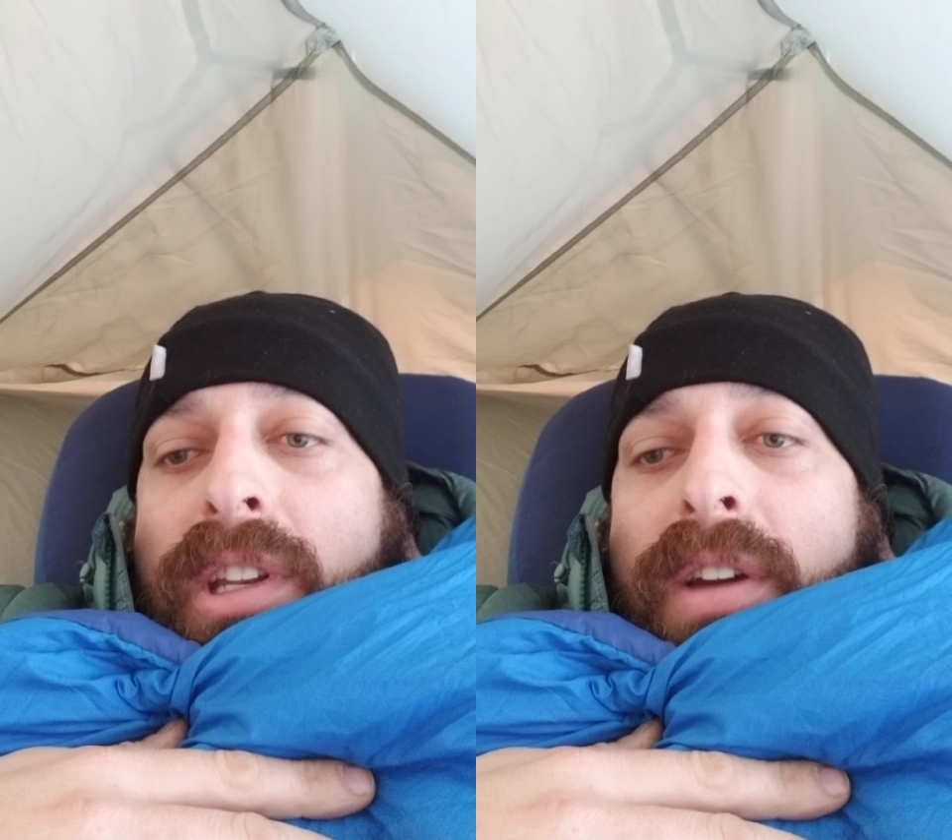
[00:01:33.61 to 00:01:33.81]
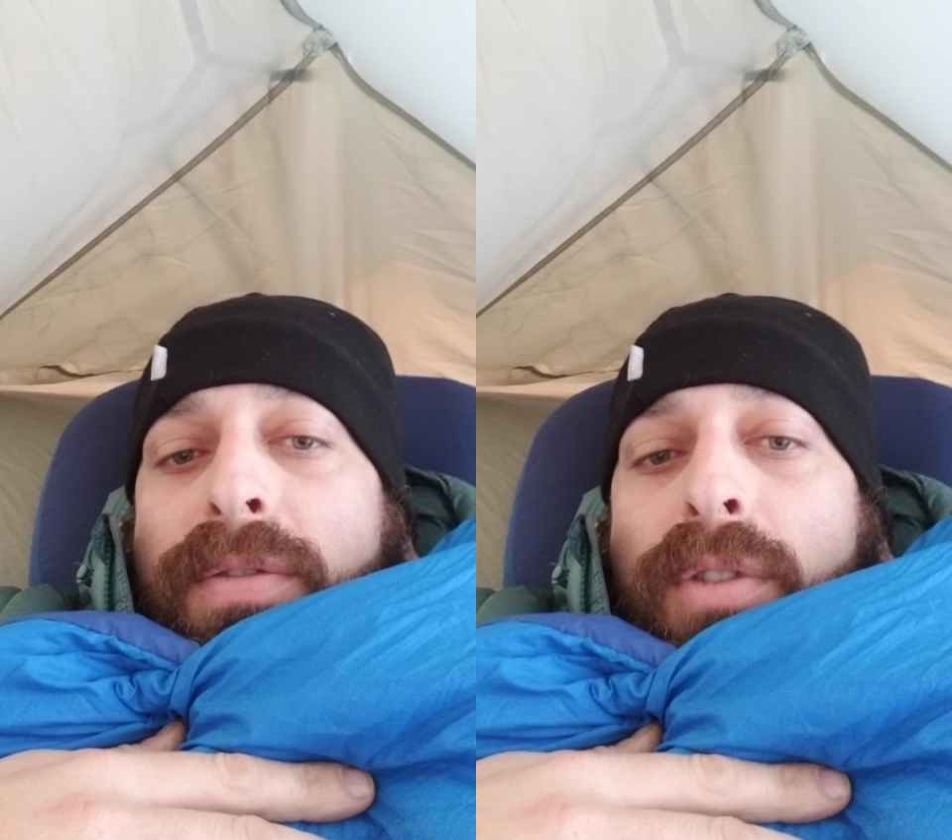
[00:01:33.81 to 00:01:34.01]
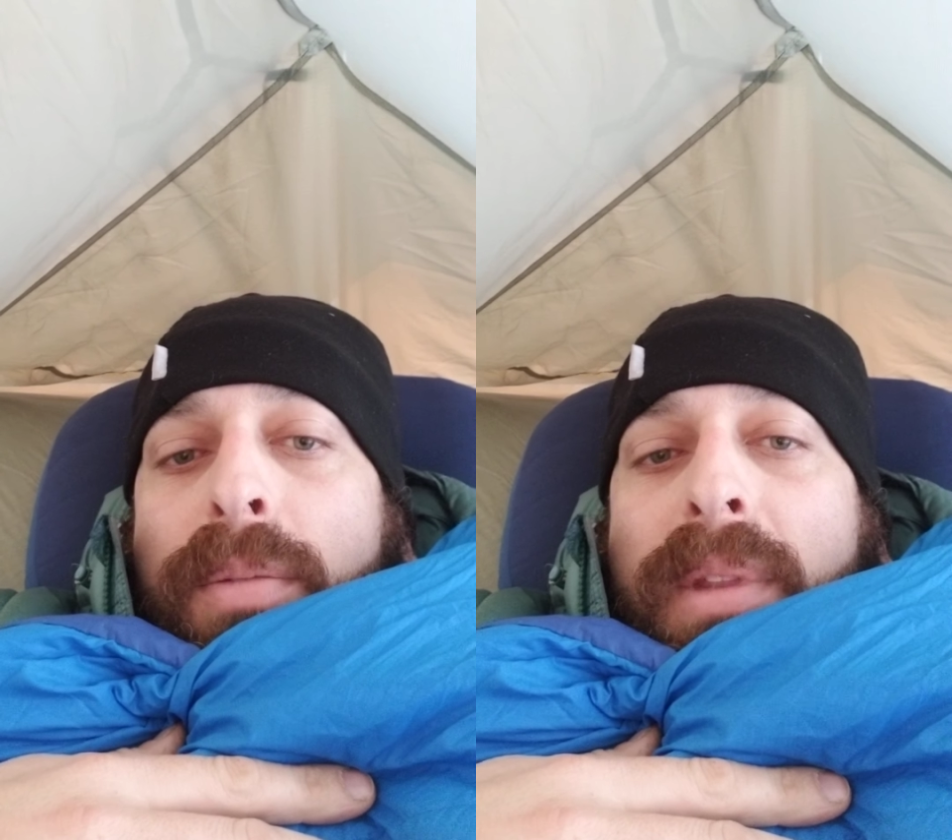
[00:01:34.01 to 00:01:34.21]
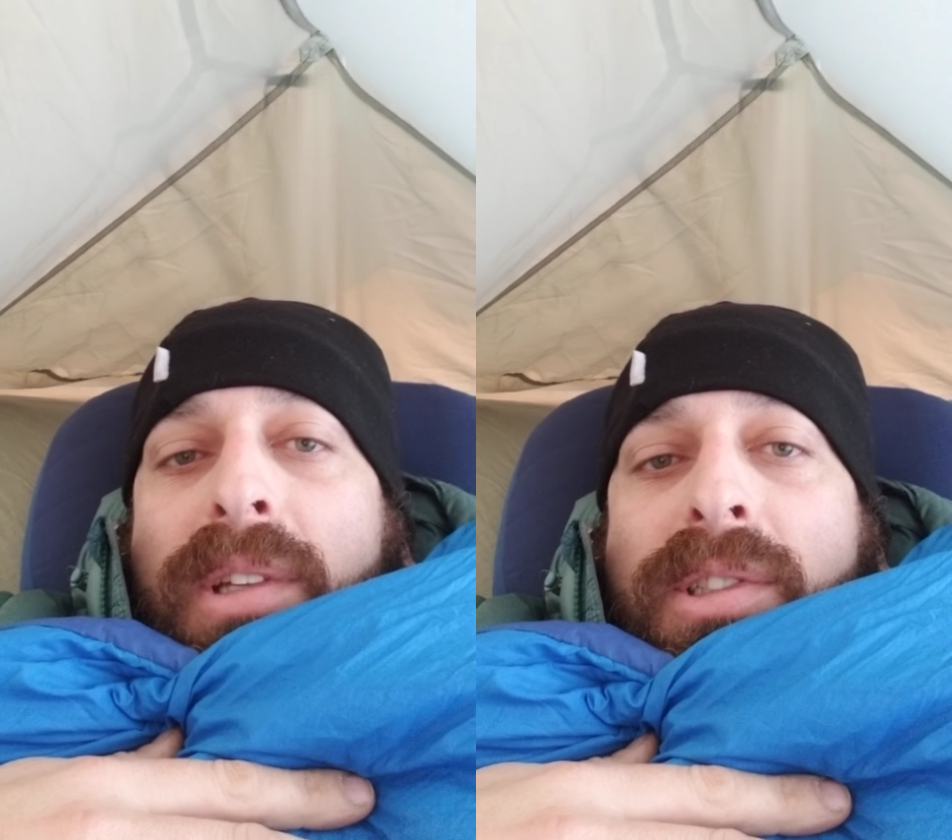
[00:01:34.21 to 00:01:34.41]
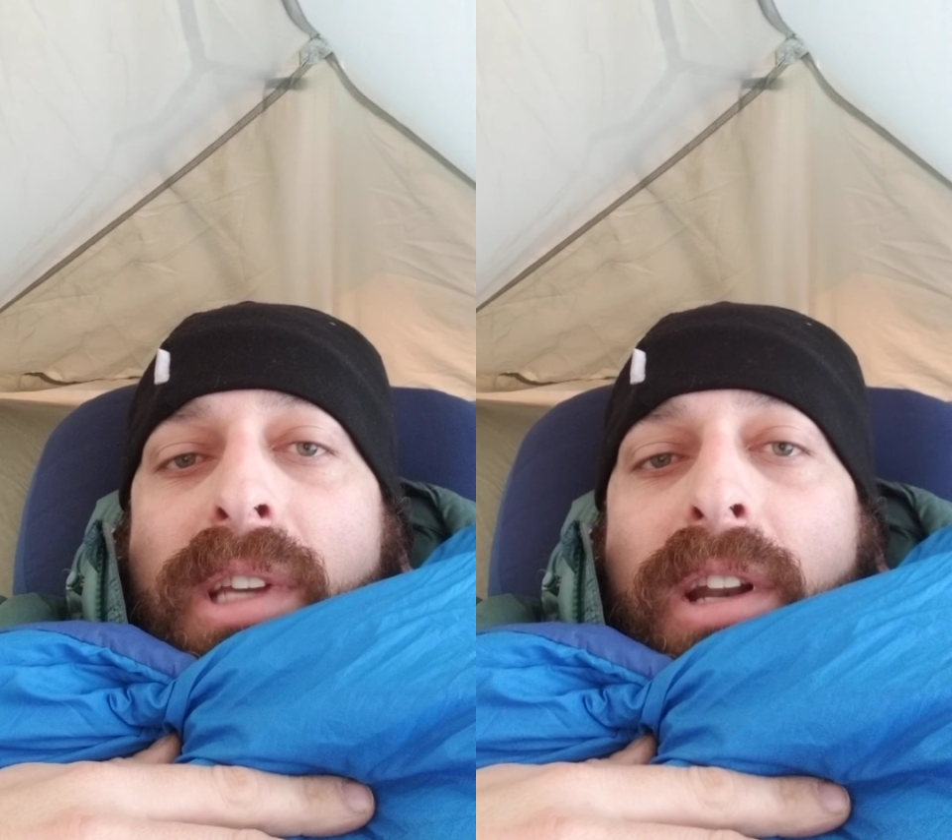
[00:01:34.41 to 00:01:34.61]
enough room in
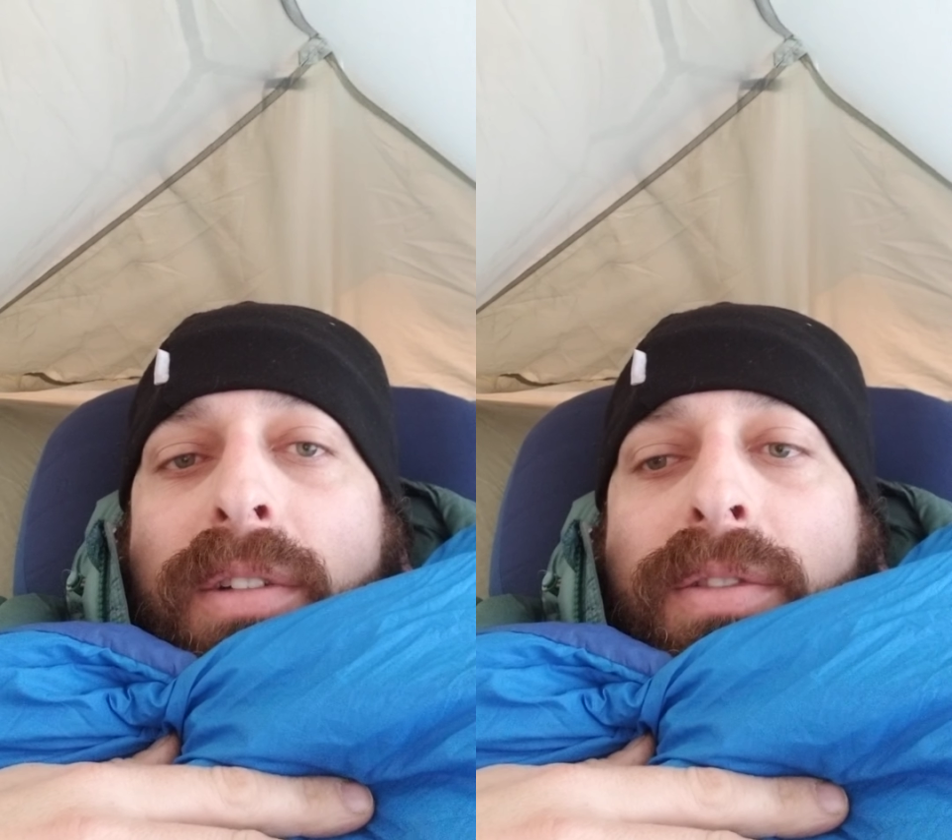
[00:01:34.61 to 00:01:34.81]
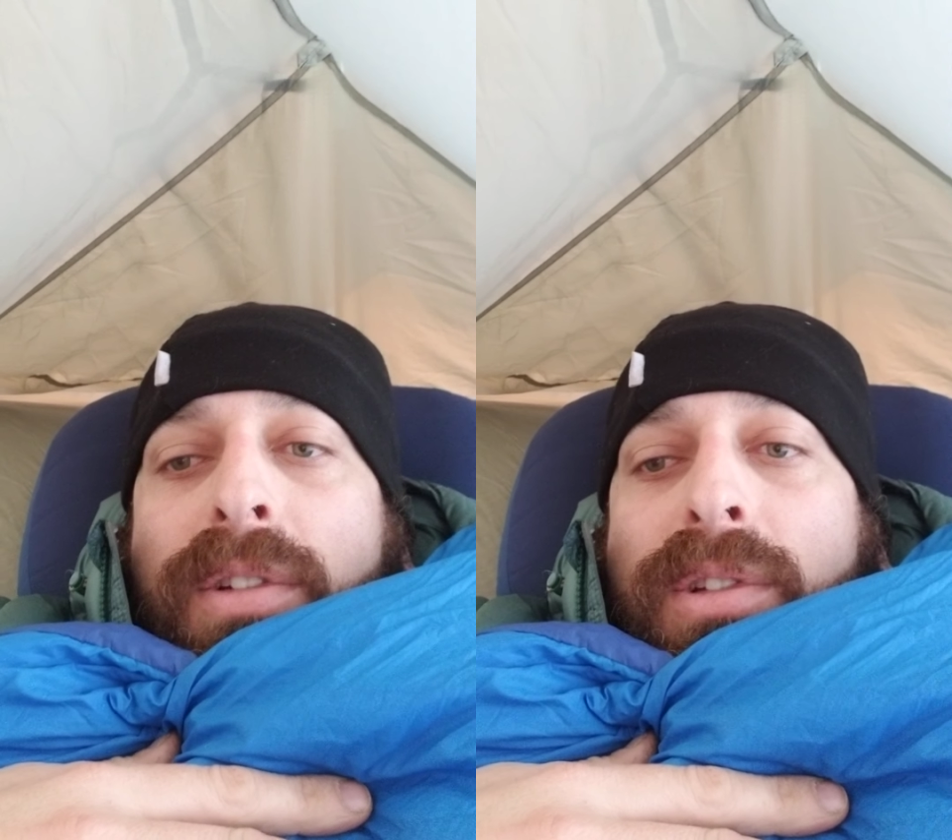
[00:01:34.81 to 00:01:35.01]
the center,